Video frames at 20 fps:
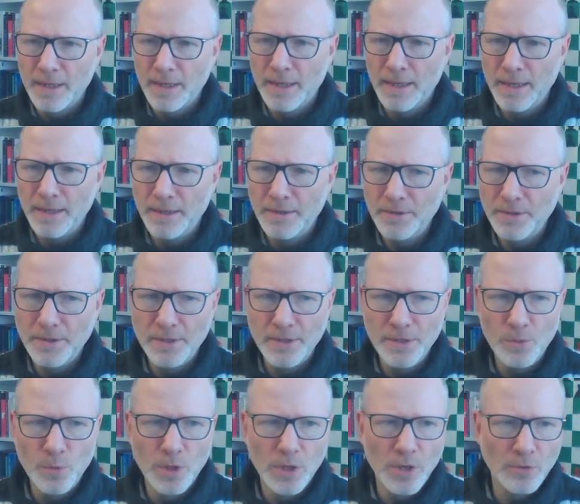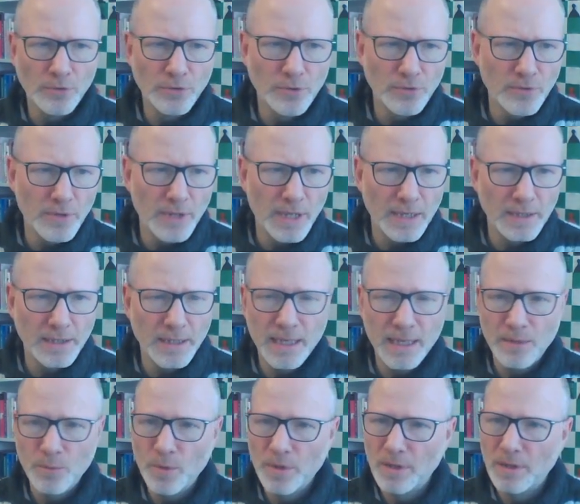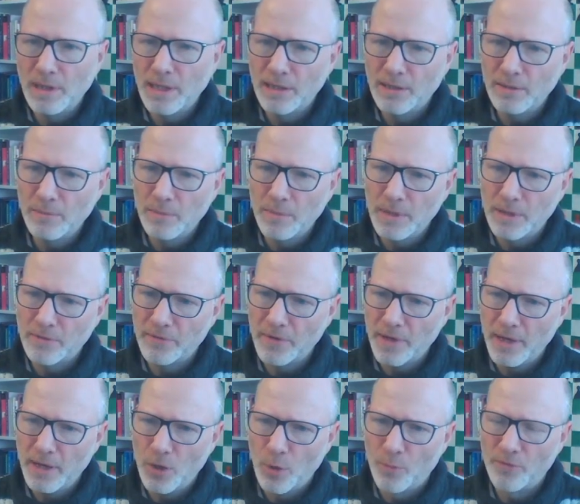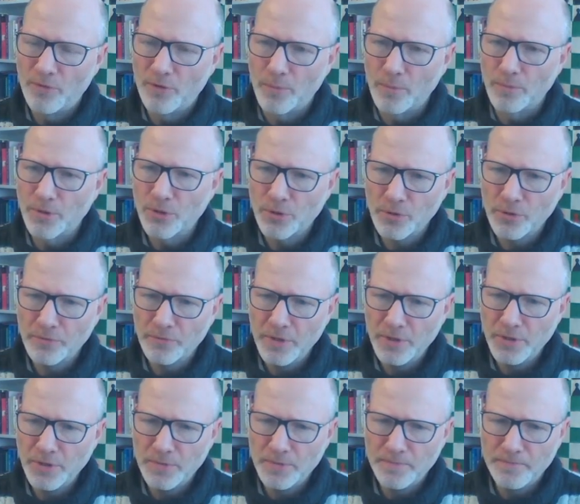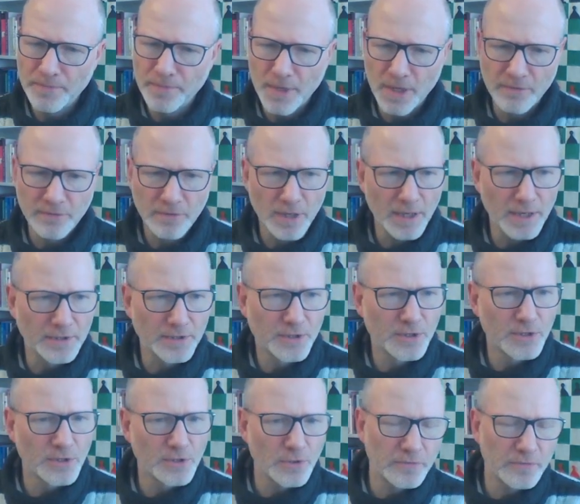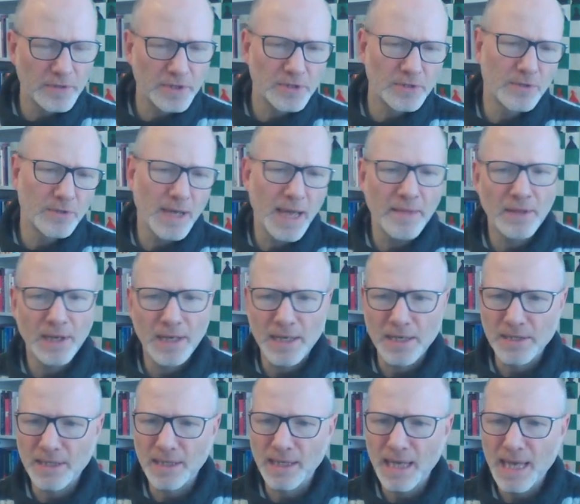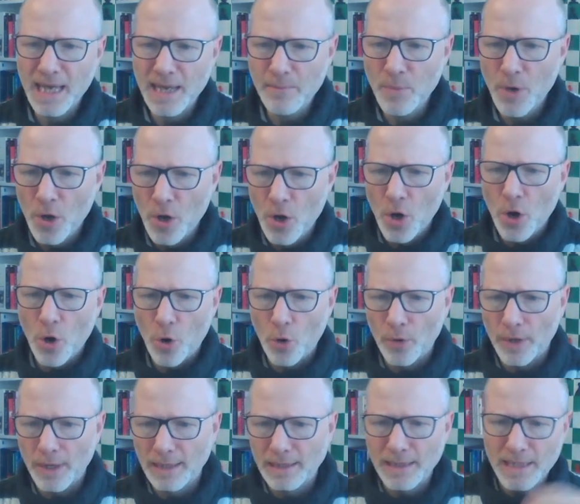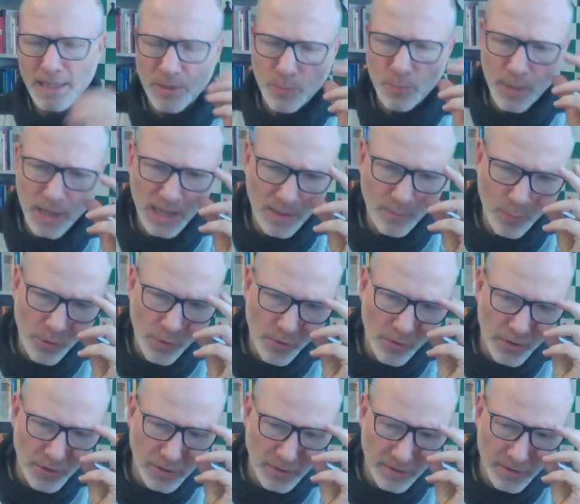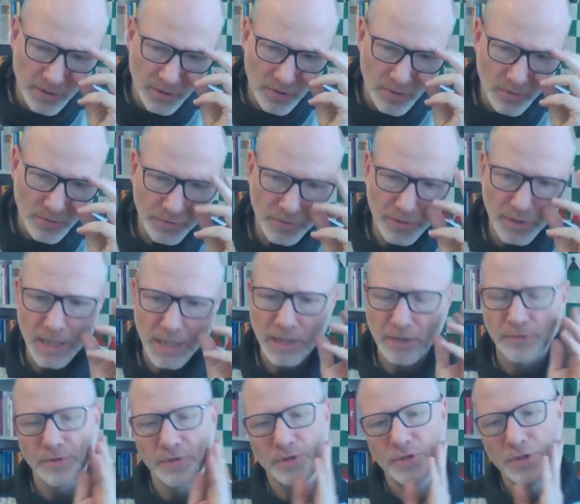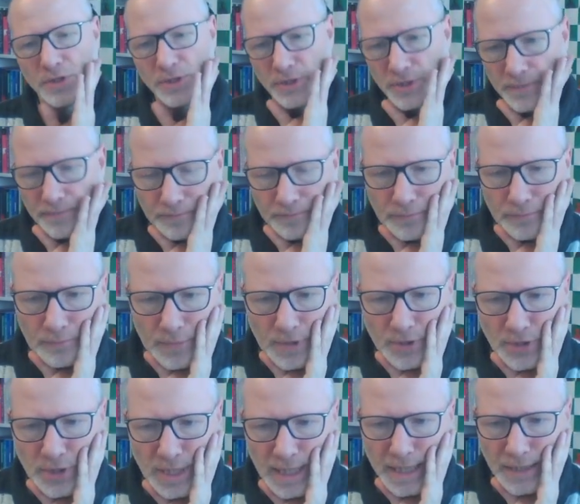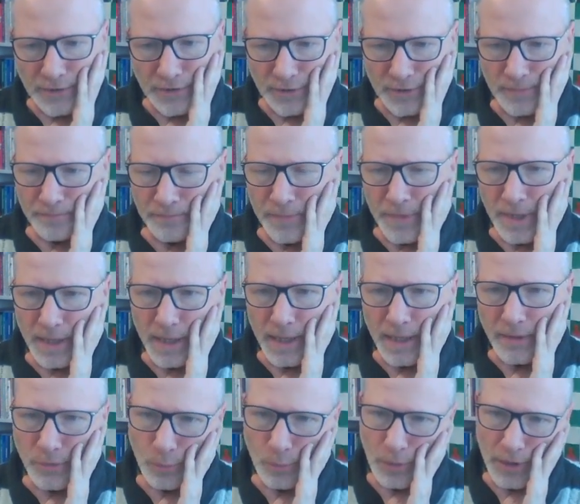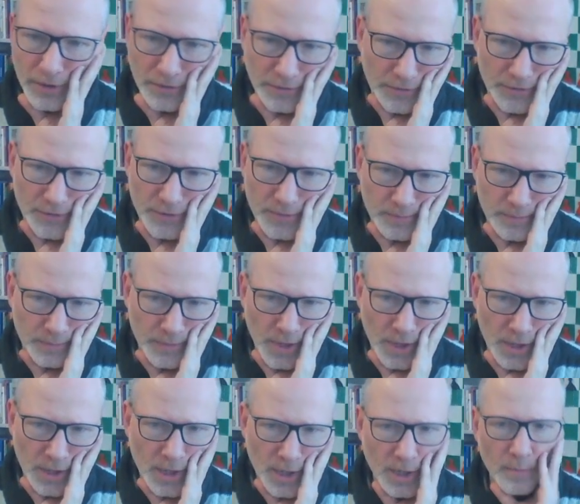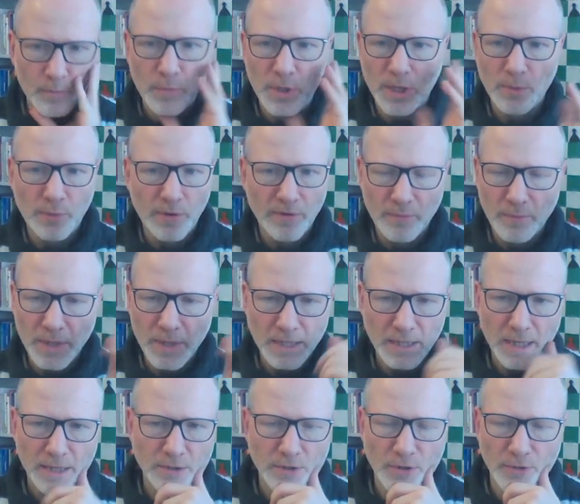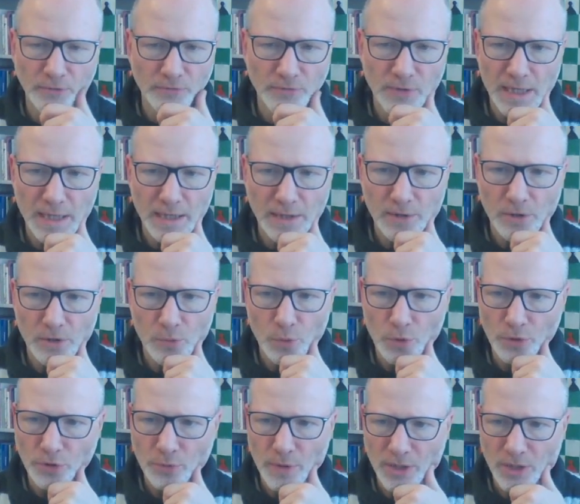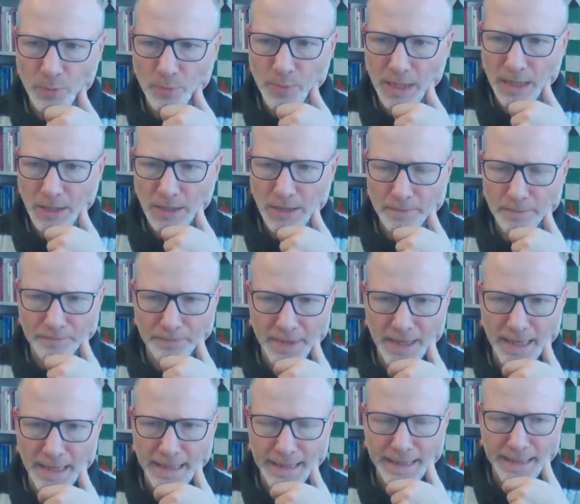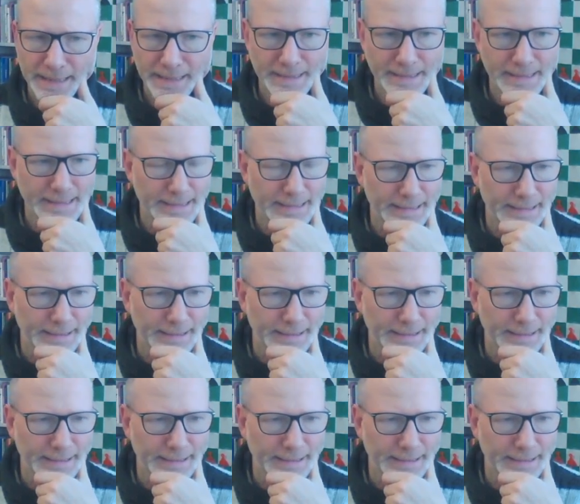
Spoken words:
And we're going to do that again with a little bit of help from Stockfish. I've asked Stockfish to analyze the game, or at least pinpoint the so-called inaccuracies, mistakes, and blunders. But apart from that, I don't really know what to expect. And